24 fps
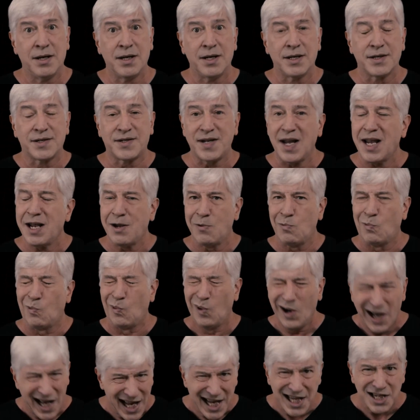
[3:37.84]
Say
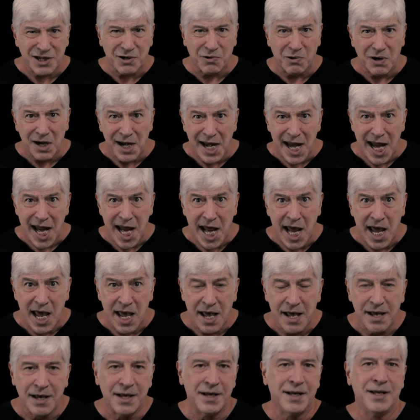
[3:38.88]
what, Courtney?
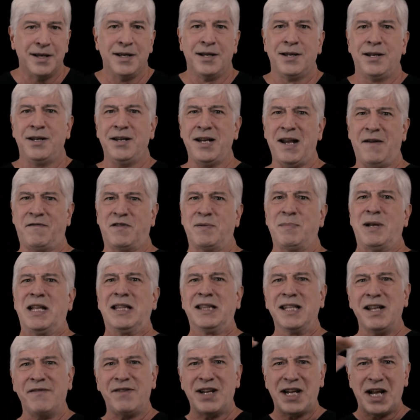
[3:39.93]
You'd have to be
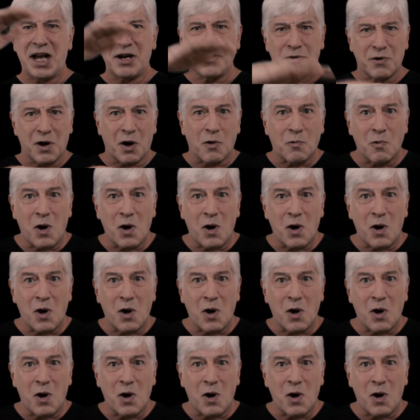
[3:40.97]
living under a